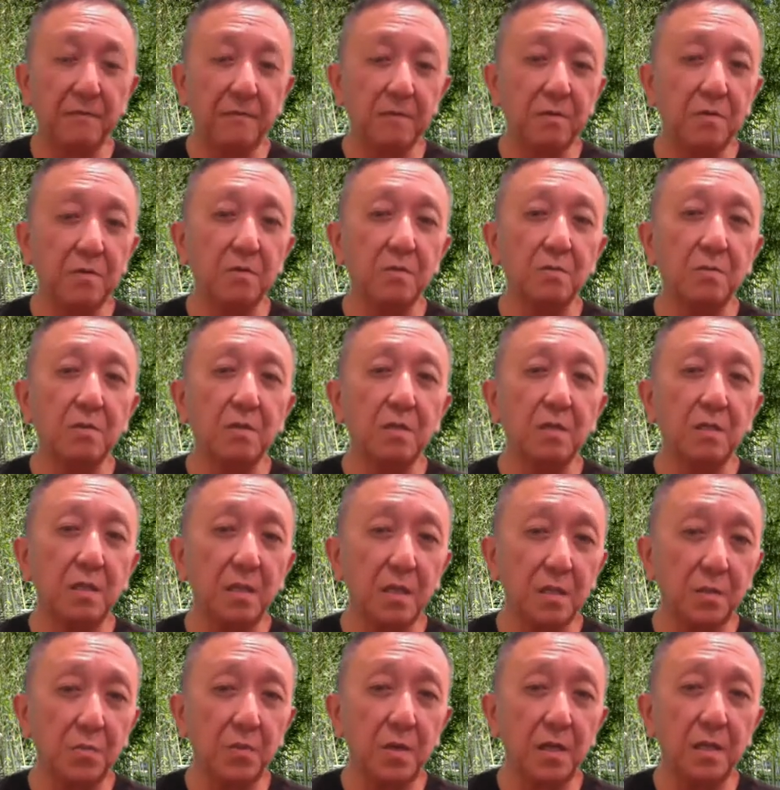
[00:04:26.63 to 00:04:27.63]
So
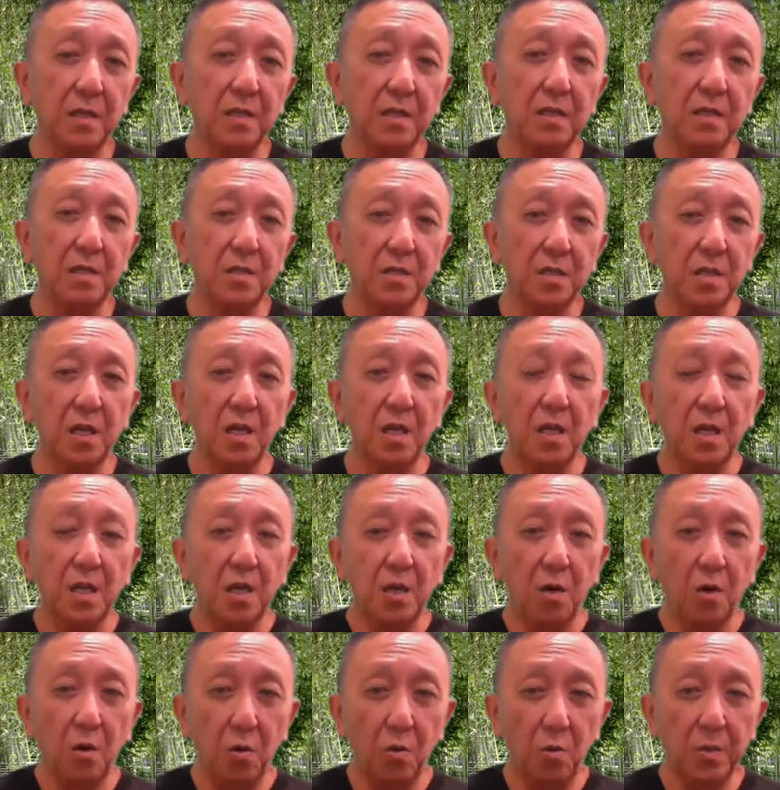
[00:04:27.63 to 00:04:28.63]
that's why this
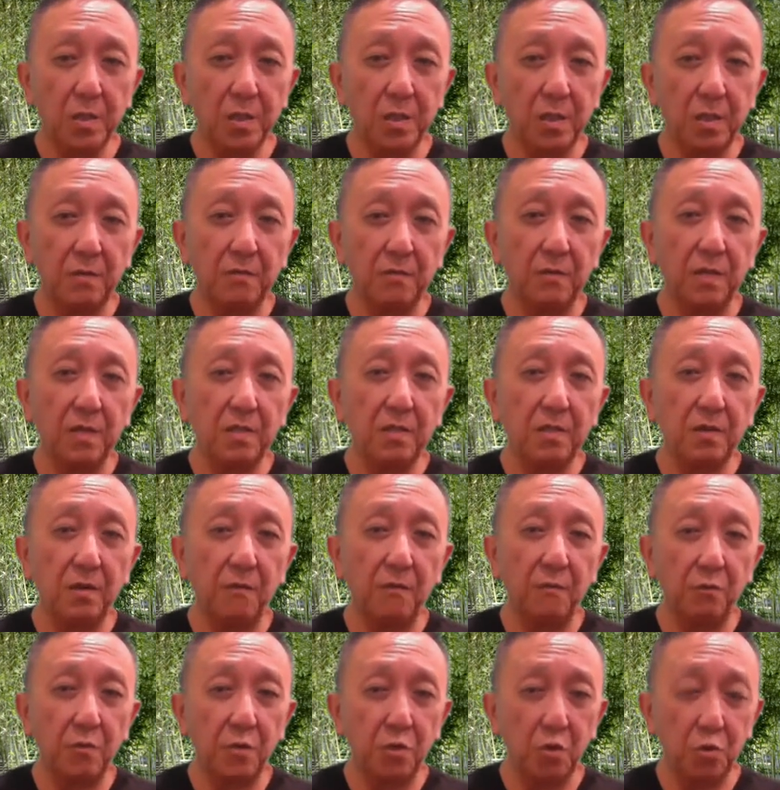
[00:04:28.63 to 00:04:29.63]
whole series
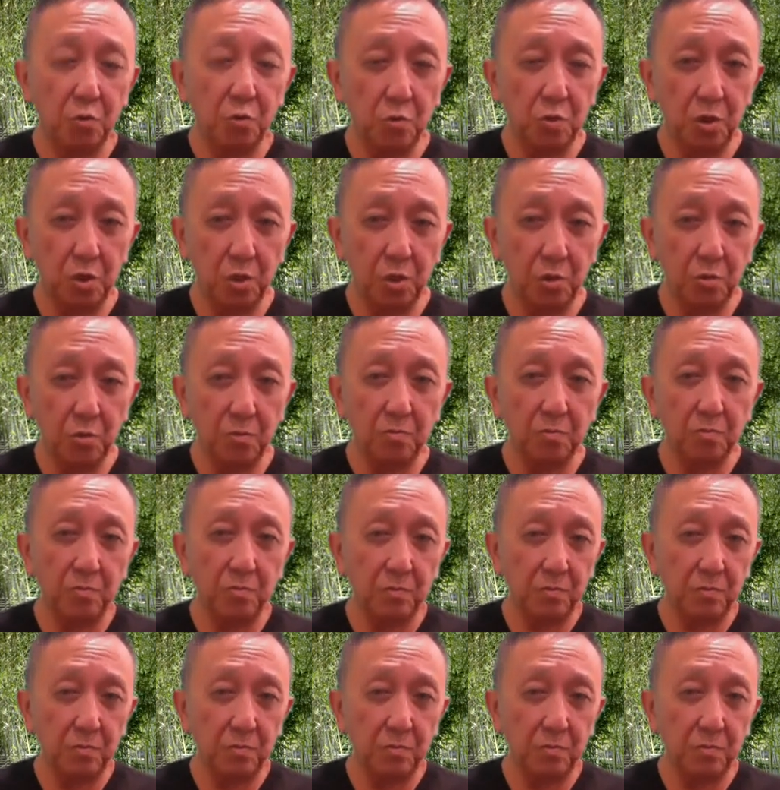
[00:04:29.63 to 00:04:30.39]
of YouTube